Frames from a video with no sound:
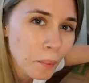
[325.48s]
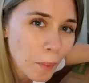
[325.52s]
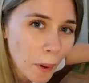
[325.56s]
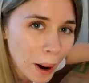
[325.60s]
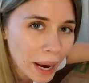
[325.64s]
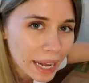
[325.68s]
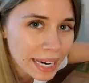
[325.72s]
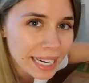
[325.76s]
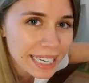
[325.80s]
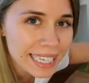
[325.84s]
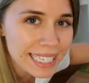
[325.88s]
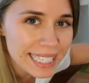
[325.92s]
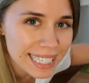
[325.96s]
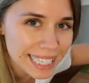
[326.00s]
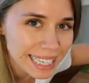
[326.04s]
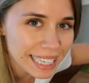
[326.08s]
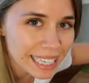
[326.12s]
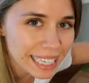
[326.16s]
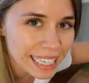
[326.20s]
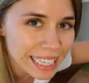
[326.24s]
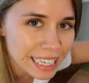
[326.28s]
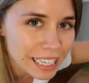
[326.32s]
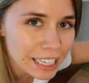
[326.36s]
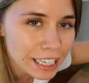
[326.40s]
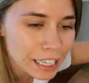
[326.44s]
what is
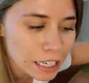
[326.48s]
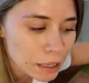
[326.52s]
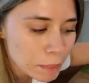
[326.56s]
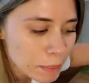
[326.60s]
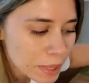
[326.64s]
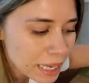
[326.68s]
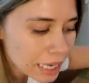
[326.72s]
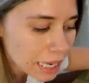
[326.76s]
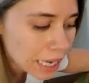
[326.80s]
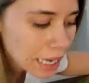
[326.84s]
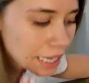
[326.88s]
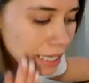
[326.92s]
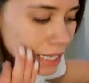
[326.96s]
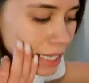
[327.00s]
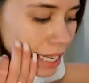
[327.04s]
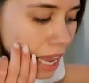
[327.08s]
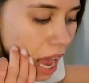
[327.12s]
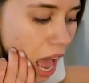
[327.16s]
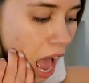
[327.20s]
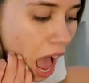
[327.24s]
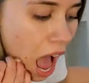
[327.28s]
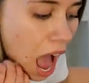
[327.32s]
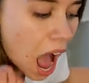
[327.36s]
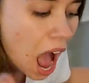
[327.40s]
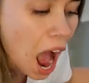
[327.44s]
in here, because
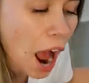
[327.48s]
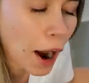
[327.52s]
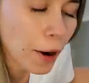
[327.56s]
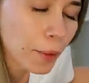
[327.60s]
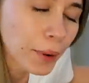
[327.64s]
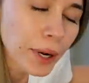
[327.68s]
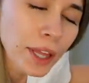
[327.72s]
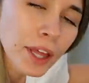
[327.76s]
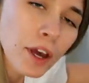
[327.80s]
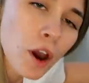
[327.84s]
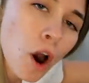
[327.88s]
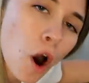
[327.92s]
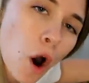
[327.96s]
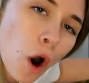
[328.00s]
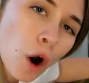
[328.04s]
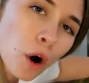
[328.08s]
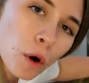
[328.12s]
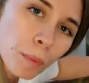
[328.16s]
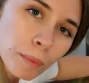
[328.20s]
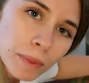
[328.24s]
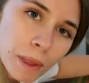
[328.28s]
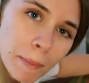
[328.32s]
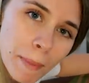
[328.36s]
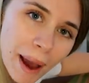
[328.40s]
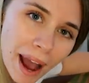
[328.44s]
I really
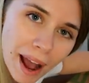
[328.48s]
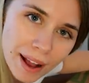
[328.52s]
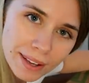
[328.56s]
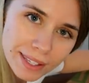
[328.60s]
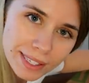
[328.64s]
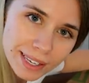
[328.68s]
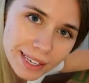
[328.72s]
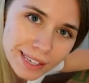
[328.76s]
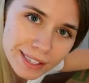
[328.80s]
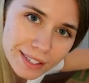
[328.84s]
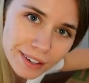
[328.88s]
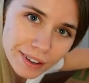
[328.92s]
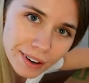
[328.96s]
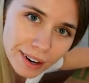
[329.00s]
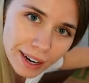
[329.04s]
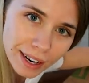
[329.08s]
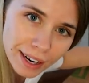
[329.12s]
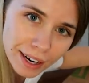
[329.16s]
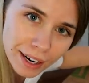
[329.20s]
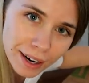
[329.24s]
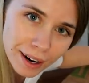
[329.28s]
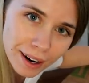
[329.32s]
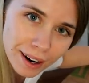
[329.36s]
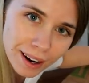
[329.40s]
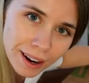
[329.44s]
hope the baskets are in
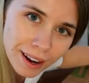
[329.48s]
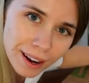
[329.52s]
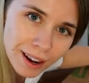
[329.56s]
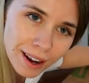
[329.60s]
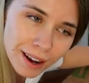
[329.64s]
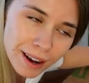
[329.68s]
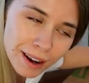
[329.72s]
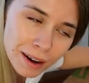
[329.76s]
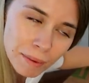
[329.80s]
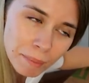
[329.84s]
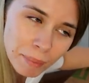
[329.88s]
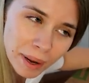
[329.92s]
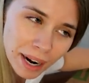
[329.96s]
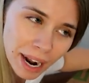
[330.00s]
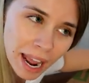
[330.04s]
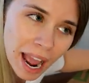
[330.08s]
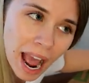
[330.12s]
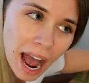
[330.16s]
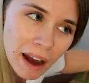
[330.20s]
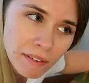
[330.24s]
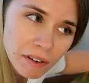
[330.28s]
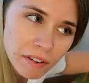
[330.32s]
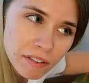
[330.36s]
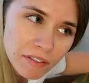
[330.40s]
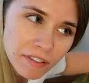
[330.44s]
here, but I
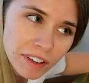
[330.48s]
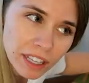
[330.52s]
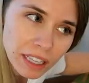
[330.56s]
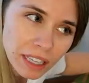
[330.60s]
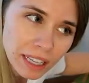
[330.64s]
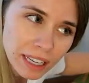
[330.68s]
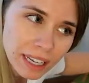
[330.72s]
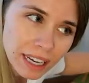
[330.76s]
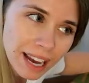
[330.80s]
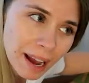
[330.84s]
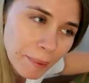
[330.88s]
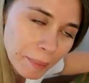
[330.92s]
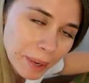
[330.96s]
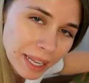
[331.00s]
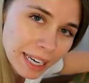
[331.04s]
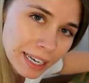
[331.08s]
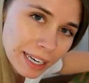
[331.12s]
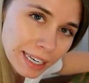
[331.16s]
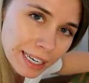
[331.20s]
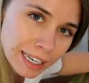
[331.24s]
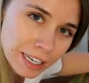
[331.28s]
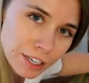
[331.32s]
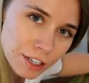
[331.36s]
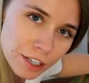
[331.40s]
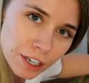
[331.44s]
have a feeling I'm gonna
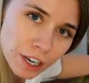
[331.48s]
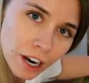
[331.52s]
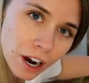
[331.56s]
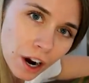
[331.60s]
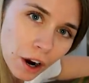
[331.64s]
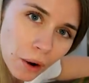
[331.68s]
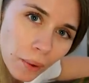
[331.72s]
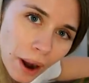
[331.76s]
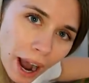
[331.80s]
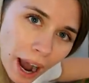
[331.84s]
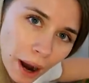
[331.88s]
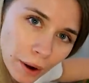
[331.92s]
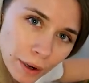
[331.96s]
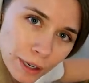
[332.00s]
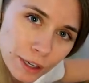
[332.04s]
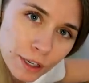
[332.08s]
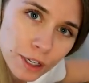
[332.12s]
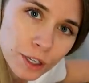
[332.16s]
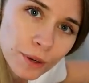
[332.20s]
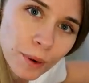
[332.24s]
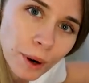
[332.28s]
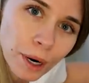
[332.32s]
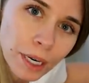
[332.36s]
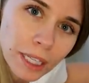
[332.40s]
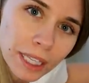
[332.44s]
need to go out
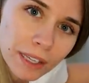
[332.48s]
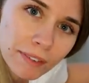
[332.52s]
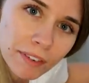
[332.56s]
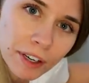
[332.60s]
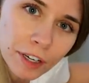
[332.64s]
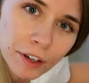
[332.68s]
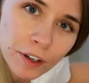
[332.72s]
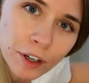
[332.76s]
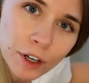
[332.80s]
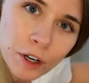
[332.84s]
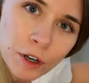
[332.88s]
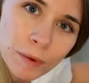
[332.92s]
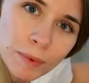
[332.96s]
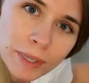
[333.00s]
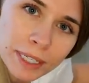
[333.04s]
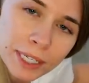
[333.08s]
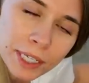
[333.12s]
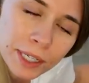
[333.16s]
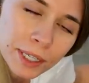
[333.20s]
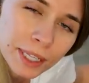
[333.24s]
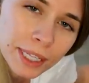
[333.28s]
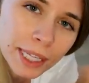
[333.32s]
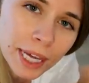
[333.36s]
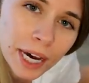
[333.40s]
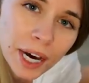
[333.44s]
into our living room,
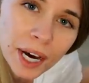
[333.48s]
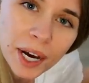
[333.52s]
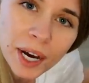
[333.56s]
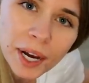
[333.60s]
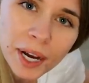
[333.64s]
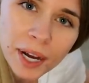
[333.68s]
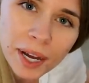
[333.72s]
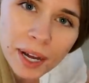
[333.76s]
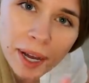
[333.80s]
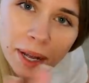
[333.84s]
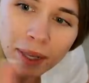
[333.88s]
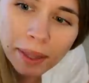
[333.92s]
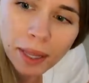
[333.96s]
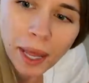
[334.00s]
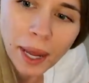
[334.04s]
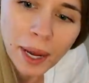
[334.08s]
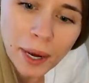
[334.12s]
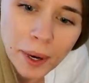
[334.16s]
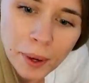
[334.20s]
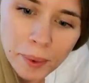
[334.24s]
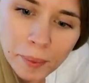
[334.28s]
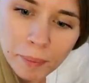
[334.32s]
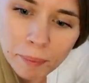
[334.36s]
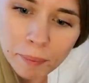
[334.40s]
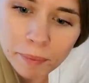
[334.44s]
into the,
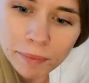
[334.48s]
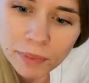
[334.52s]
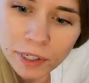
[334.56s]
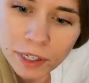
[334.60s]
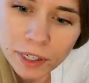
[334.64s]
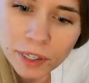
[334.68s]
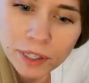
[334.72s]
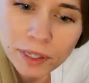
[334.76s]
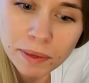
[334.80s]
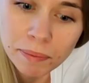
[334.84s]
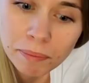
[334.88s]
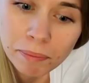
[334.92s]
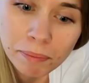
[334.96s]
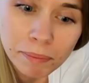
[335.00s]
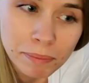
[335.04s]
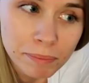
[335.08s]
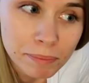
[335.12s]
like, just